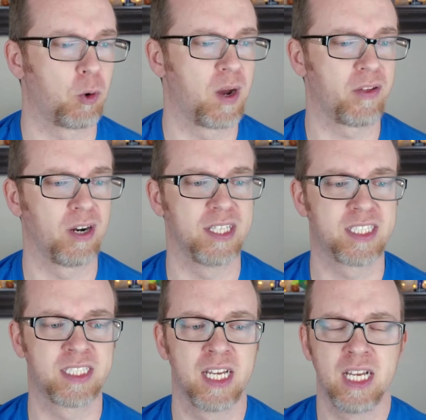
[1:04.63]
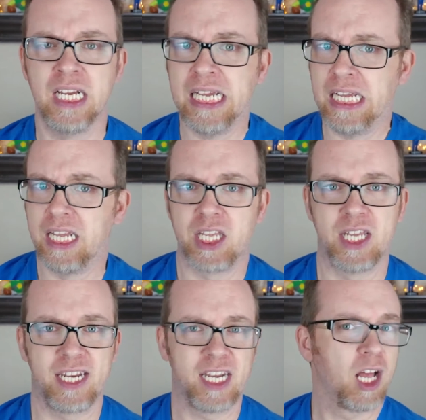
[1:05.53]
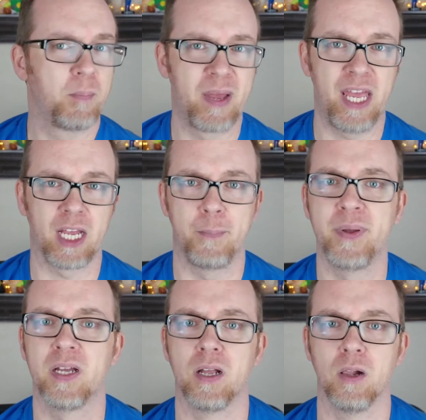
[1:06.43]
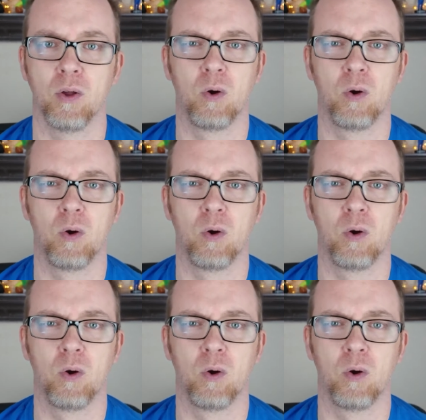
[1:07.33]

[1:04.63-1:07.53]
or whether it's you need help paying a bill,